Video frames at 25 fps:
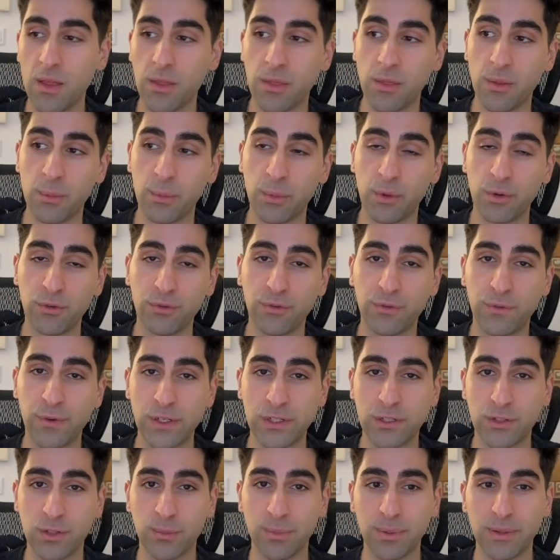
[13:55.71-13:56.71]
The move
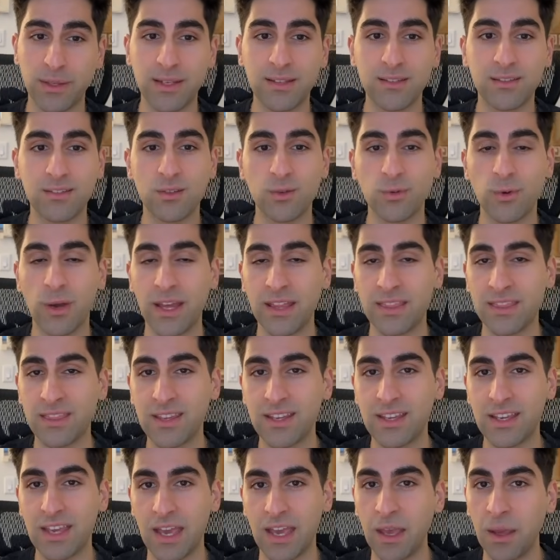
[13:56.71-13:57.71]
Fischer plays to end
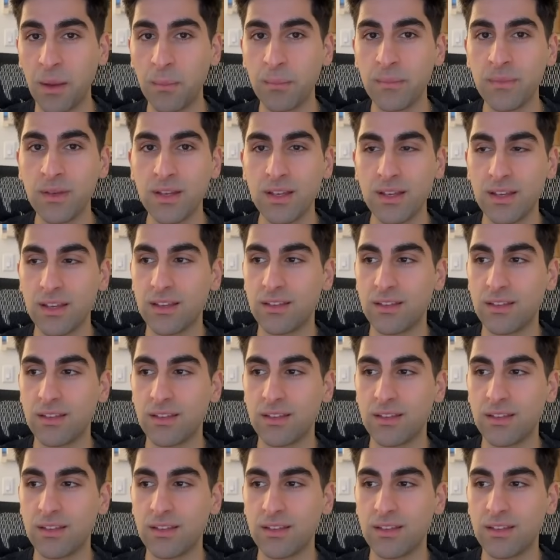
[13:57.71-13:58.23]
the game